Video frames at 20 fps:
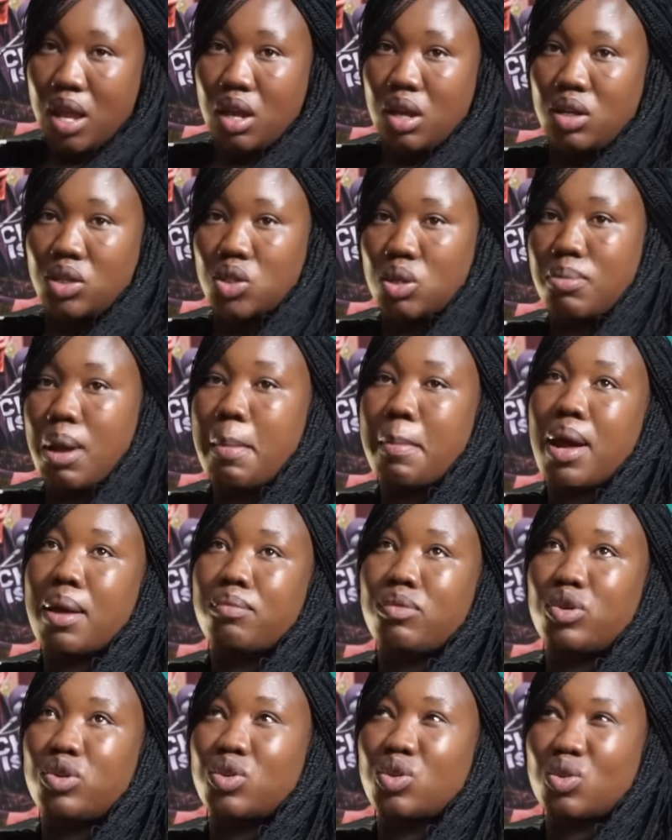So my
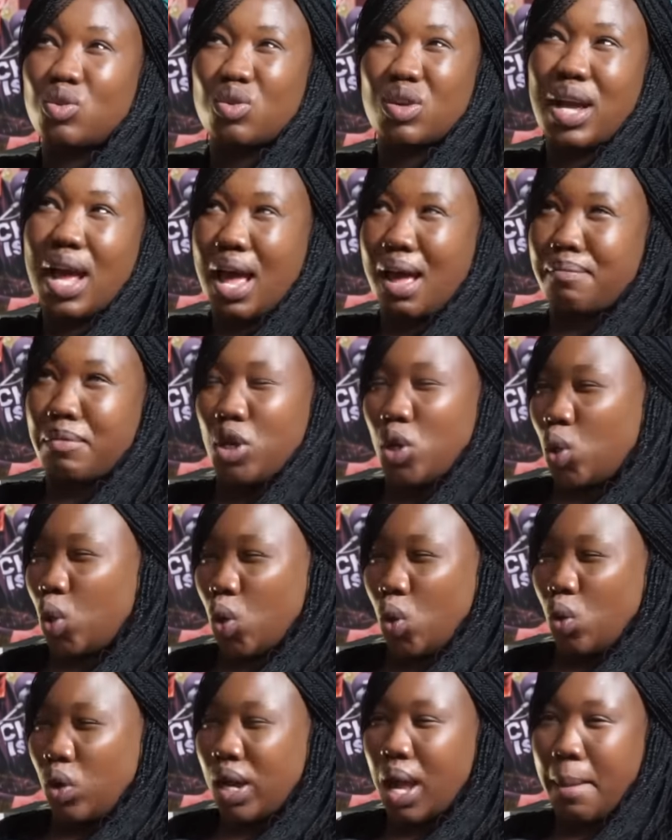mom used to come and
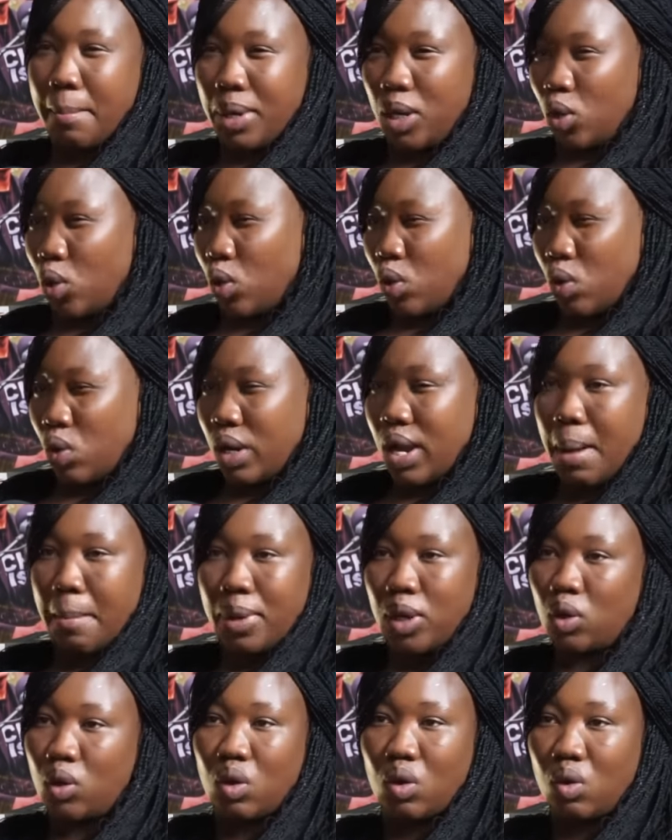go, come and go, come
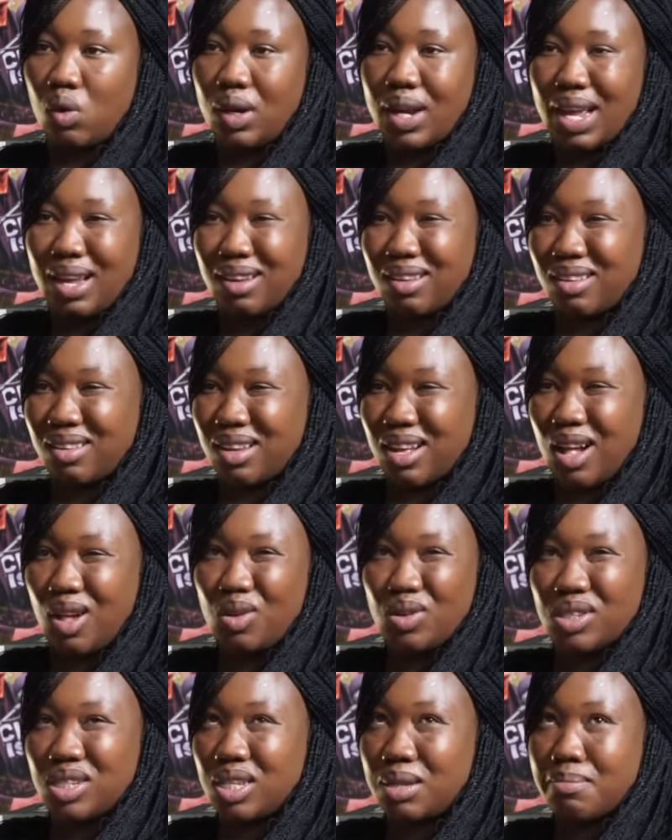and go. Like I'll
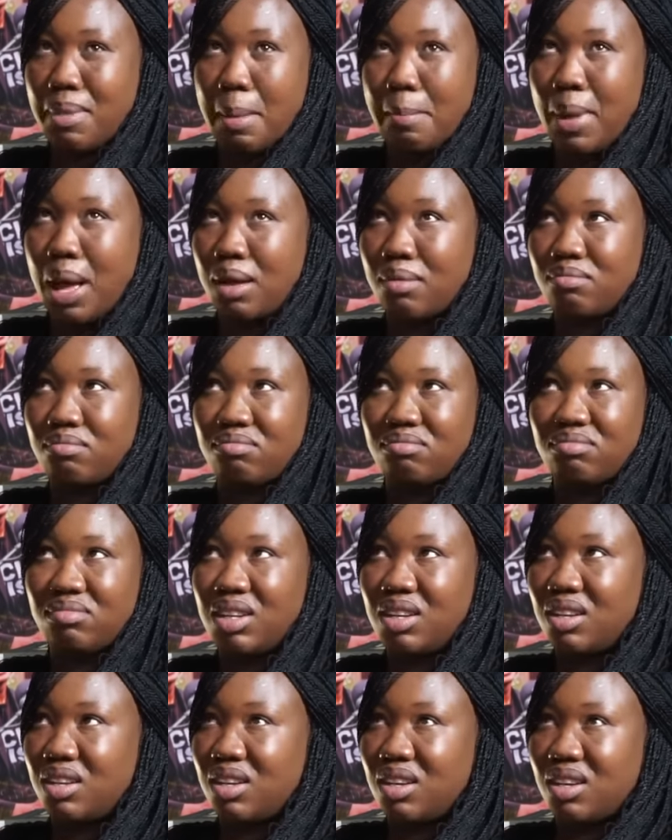see my mom
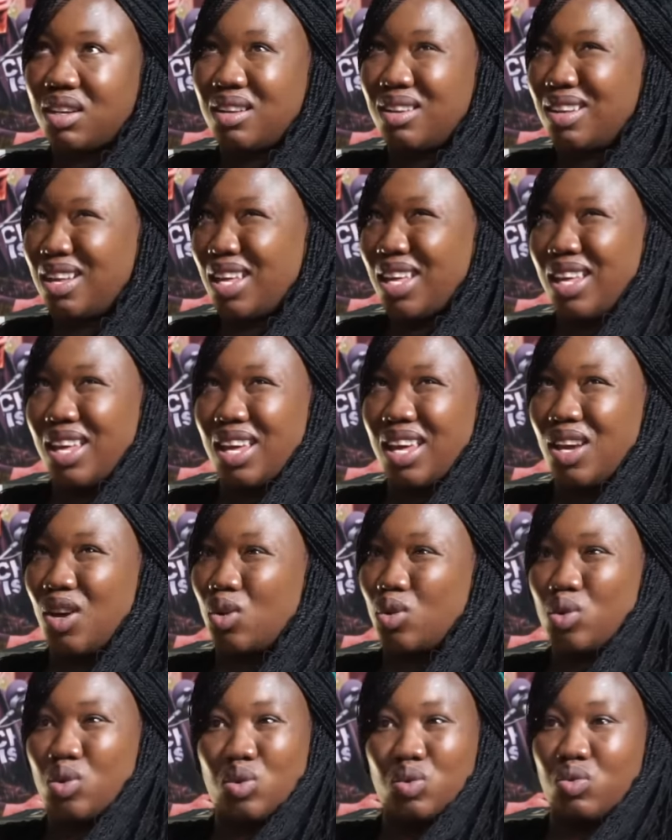in a year
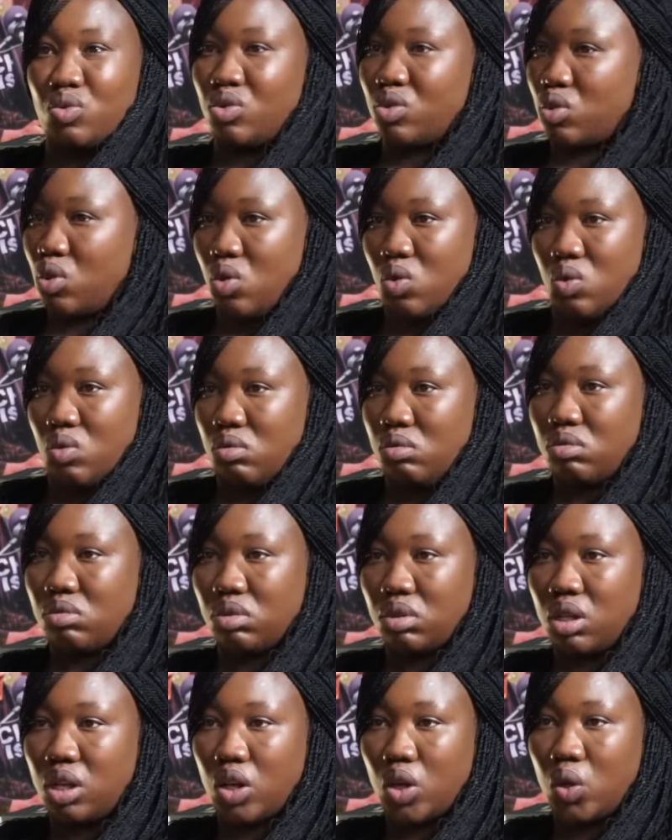or two, so,
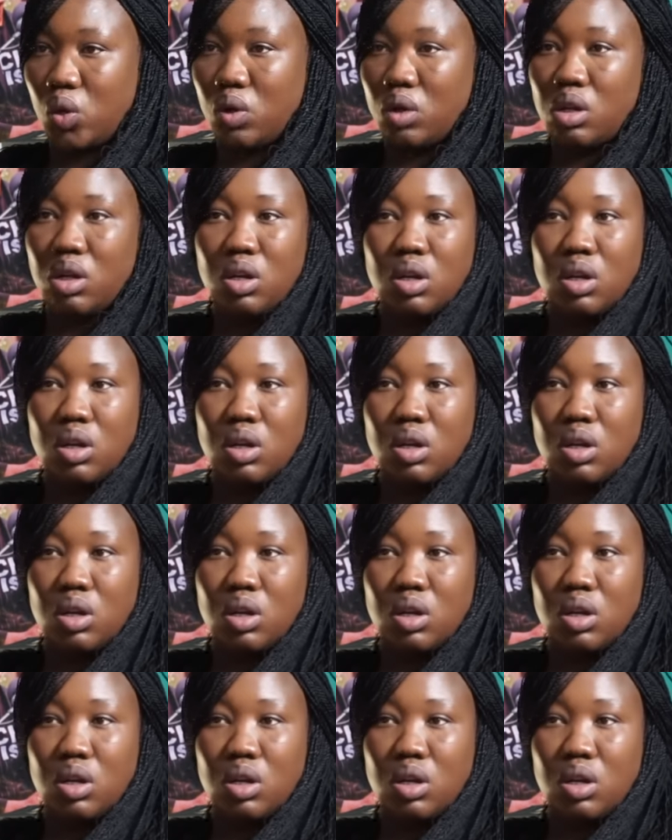you know.